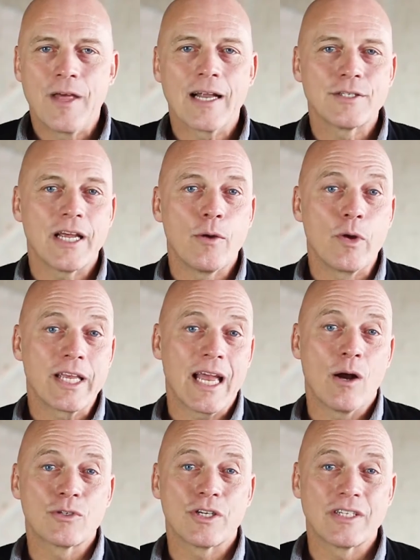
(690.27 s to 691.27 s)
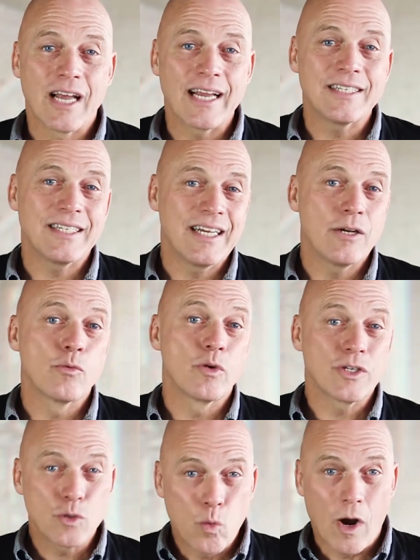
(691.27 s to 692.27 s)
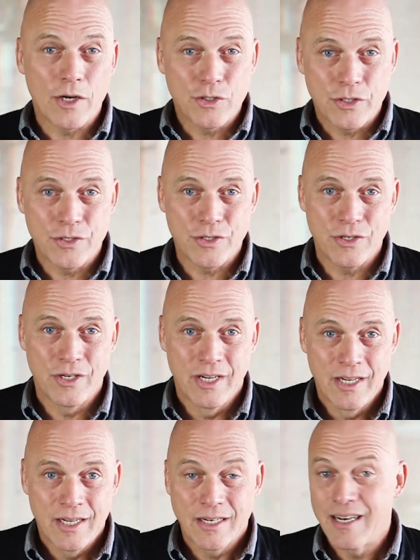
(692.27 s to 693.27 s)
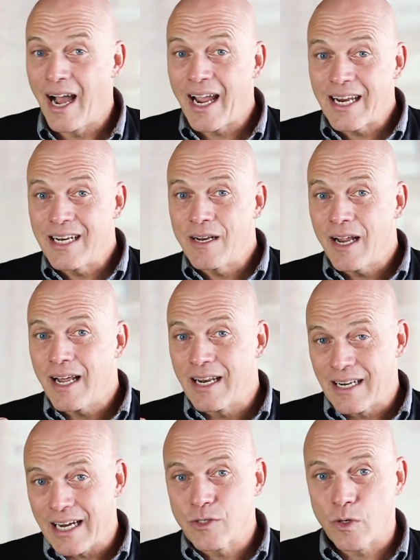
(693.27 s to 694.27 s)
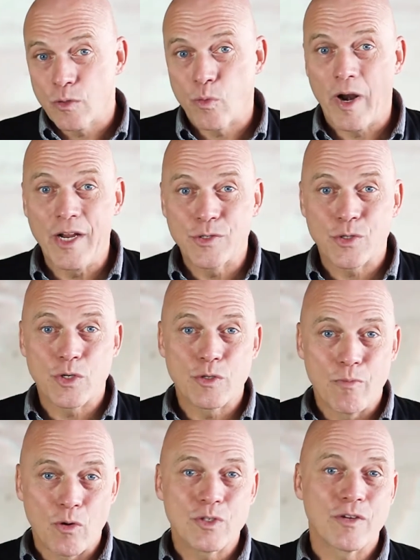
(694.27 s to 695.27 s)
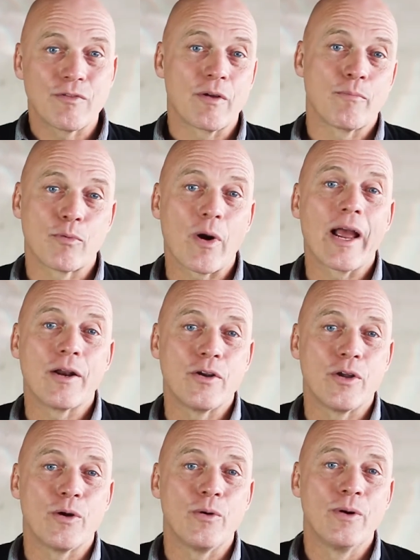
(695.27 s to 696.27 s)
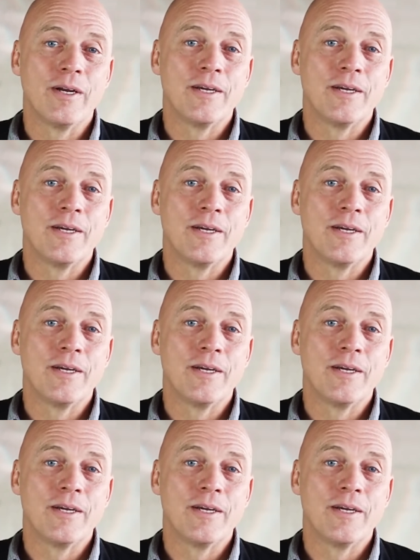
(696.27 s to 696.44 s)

That day we counted 19 wristwatches, 9 electric razors, most of them brand new,